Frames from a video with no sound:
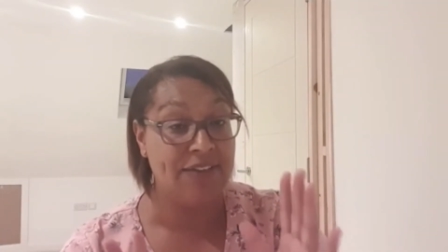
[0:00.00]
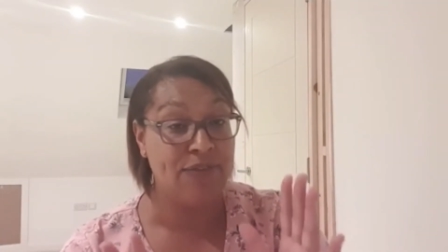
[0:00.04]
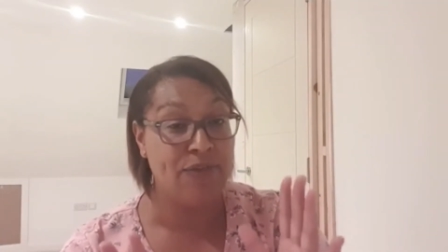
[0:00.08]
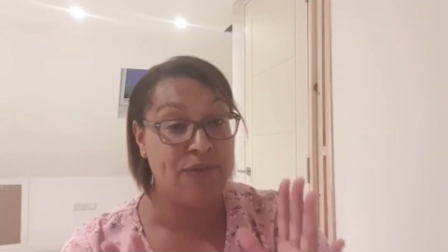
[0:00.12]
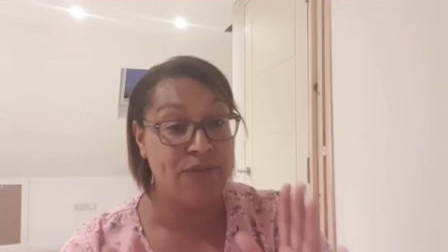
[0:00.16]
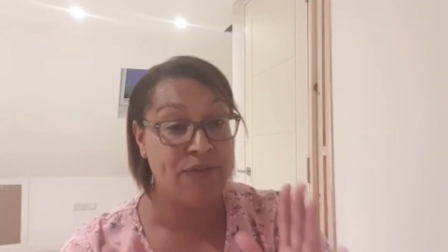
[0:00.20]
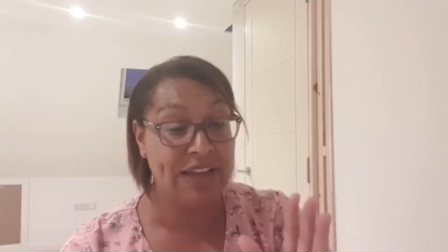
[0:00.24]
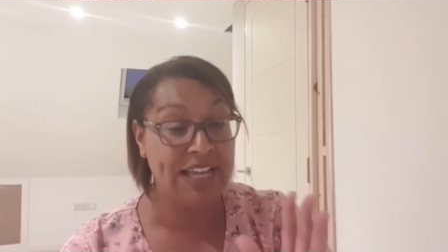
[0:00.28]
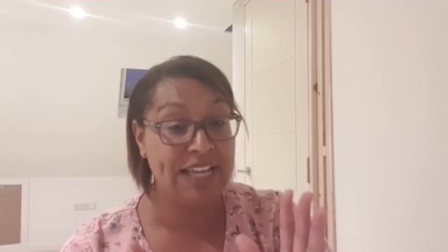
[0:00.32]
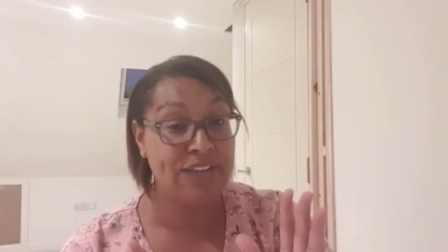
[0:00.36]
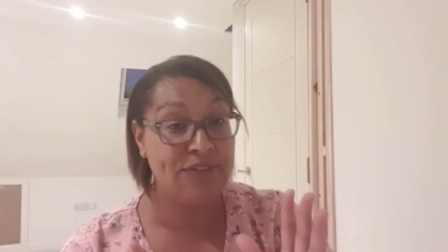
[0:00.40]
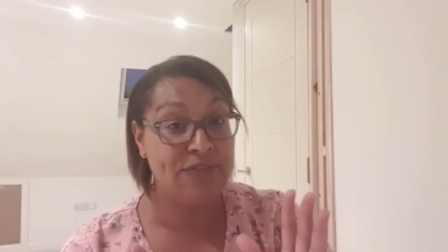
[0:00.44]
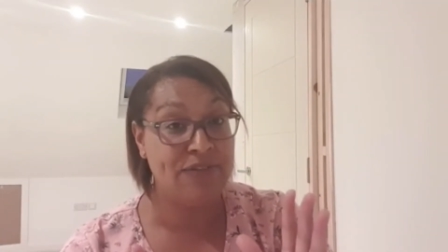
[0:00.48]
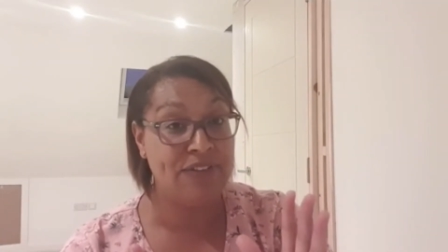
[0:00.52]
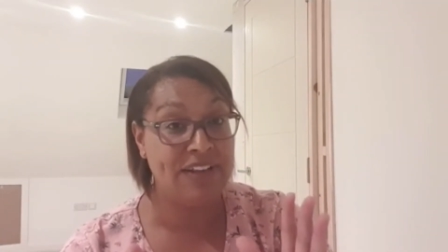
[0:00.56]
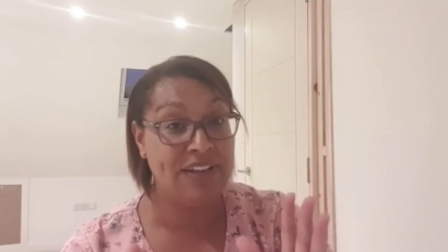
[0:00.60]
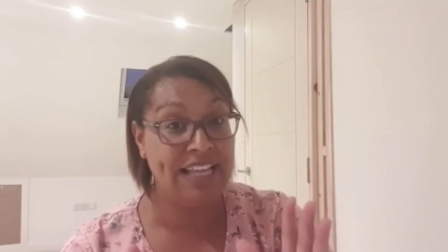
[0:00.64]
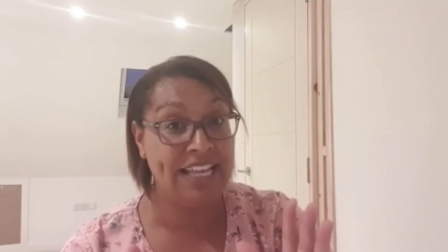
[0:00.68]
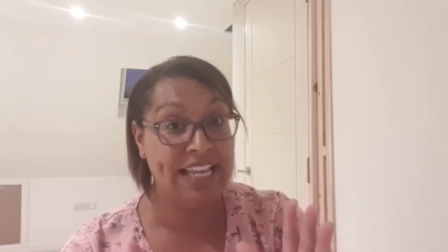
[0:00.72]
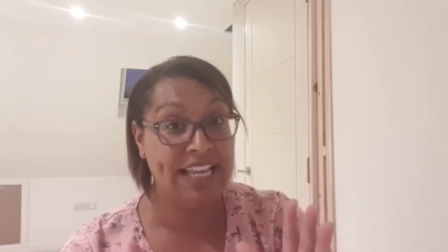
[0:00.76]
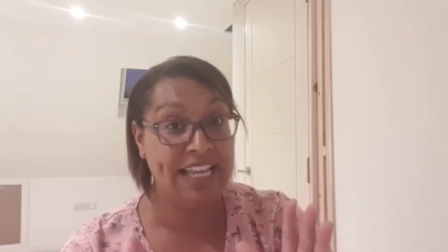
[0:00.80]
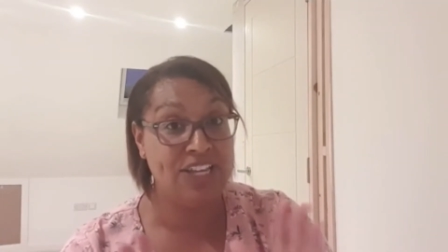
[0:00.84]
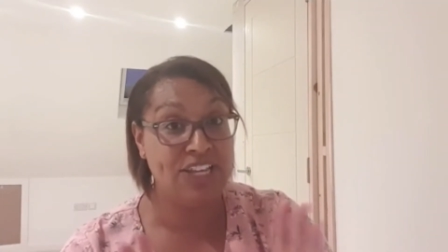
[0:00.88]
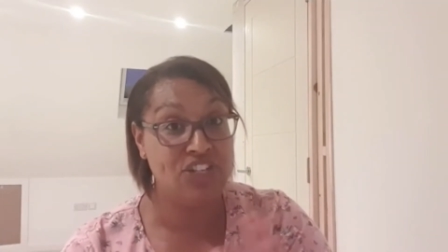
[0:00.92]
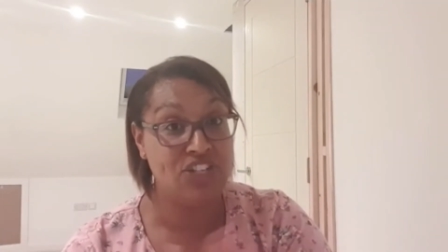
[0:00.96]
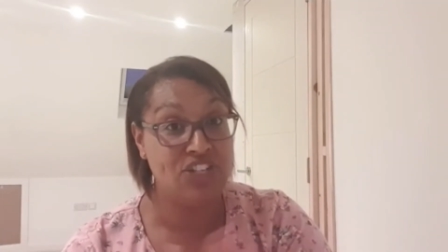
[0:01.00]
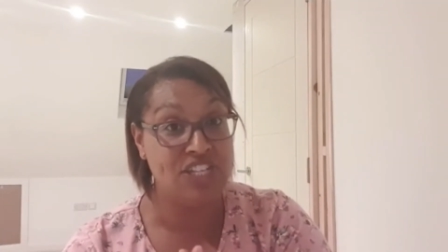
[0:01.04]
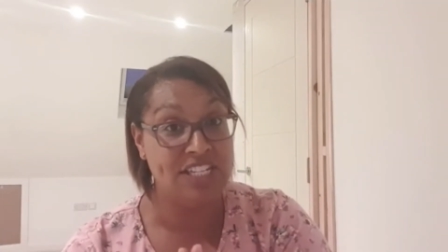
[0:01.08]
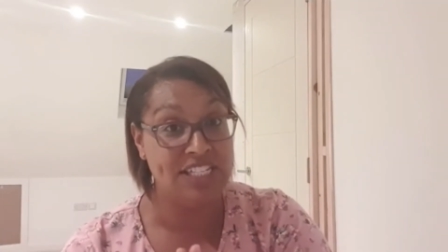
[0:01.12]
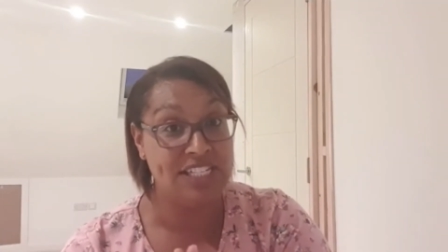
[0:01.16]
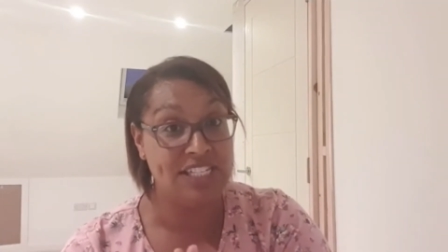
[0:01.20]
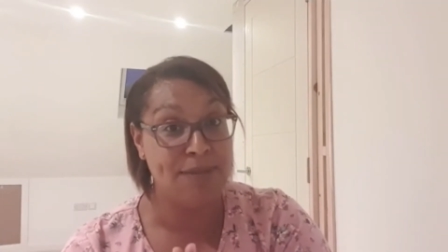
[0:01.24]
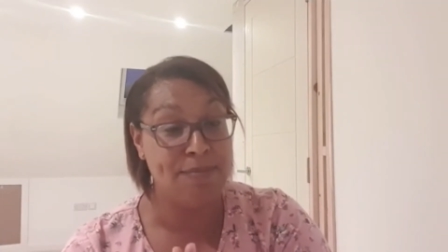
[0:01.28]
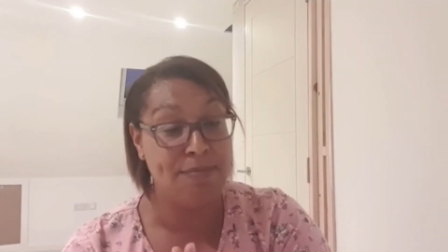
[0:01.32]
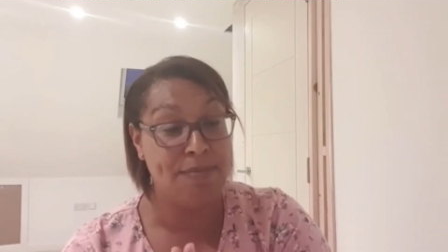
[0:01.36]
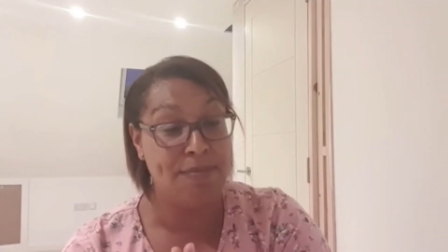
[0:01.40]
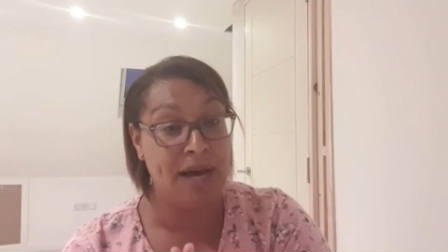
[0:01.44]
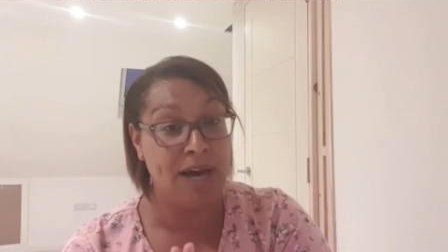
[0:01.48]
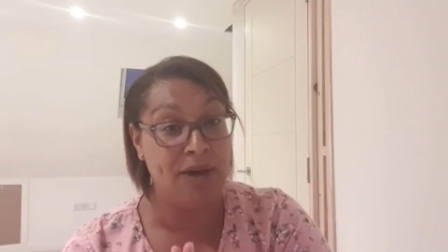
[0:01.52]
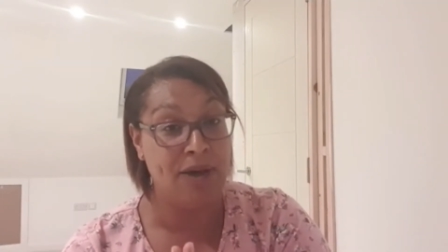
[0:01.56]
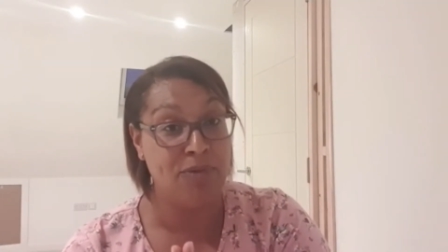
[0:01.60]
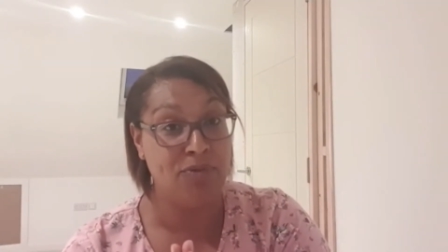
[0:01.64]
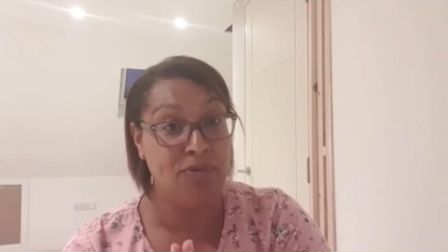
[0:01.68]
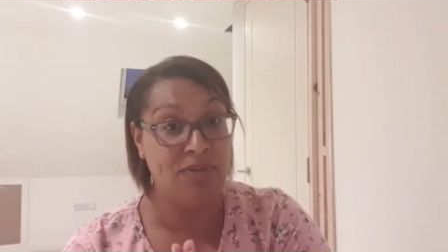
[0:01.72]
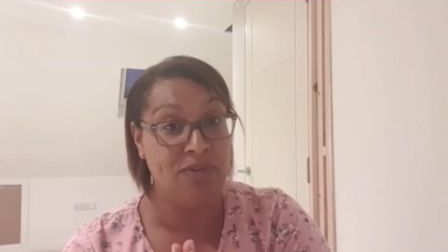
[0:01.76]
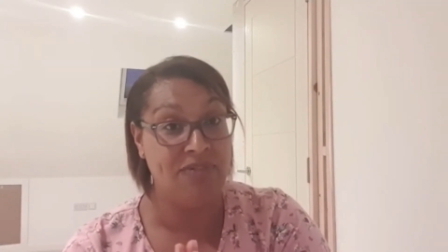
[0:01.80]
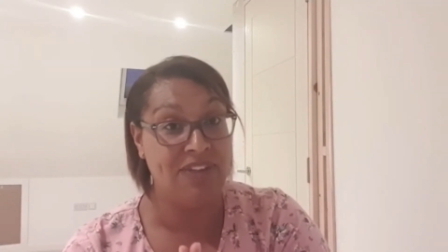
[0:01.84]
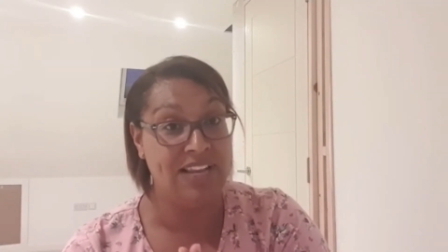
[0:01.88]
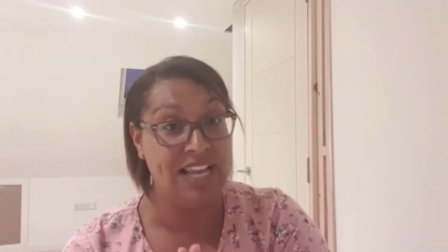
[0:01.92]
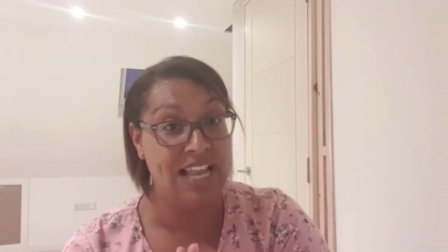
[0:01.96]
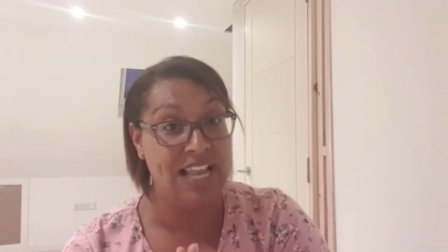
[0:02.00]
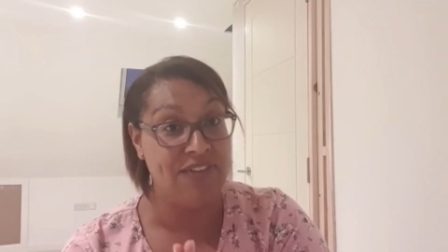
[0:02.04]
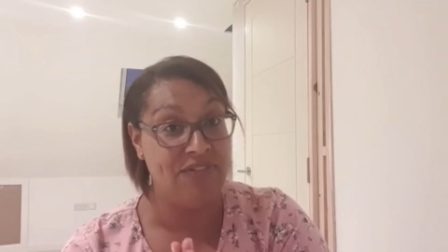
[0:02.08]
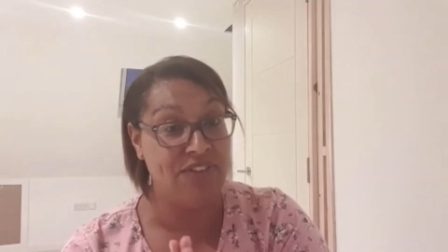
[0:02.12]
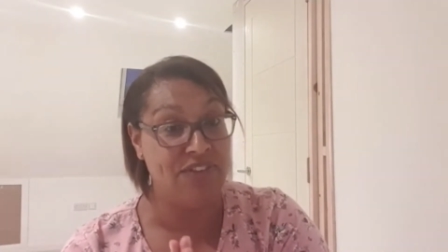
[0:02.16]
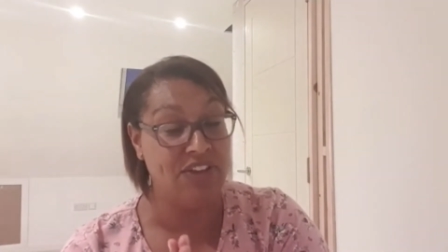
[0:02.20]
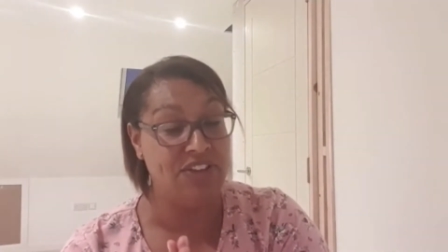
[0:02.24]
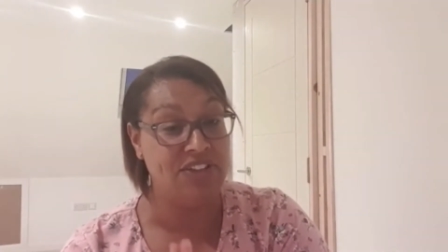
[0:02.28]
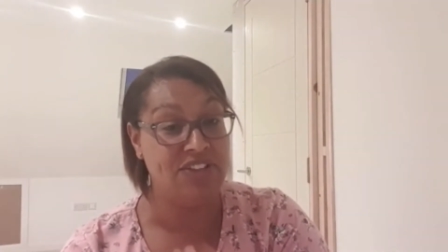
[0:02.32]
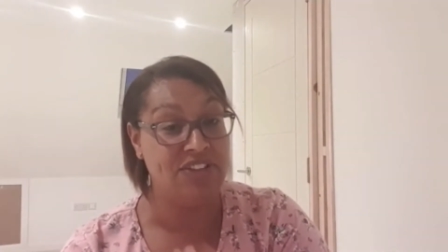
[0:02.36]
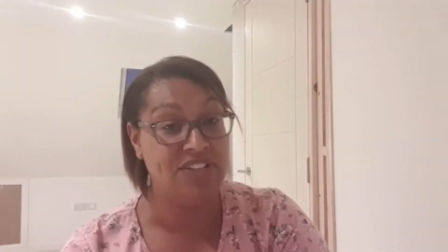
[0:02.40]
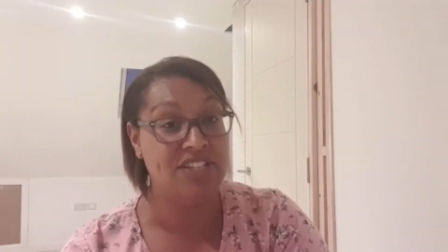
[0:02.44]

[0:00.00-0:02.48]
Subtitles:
and thankfully she's in pup with 11.